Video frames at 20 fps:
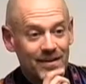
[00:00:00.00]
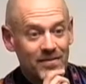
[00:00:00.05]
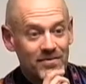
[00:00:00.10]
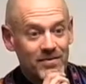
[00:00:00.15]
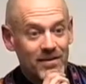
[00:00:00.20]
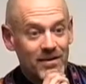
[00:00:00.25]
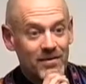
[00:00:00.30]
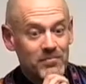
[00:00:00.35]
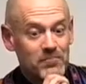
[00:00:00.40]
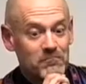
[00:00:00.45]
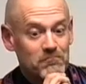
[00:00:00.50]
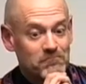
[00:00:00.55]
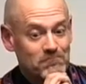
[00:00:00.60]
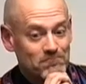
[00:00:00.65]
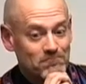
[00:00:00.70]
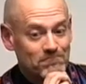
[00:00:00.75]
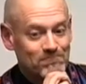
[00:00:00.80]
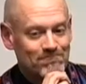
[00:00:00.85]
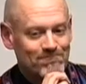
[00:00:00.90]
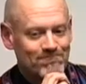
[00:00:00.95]
I was like,
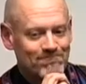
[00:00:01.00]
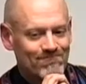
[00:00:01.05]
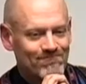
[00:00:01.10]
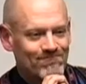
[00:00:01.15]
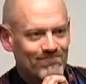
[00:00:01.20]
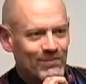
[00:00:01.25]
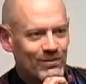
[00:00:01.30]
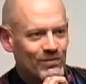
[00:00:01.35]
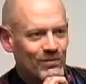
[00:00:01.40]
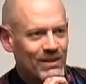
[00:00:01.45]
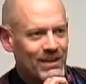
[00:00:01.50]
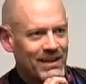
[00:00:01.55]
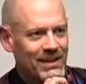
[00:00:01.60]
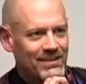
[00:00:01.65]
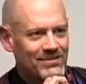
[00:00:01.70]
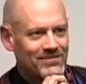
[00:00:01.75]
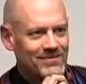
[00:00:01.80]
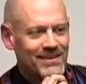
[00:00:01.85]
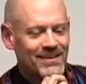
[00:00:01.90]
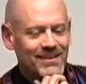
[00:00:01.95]
Really?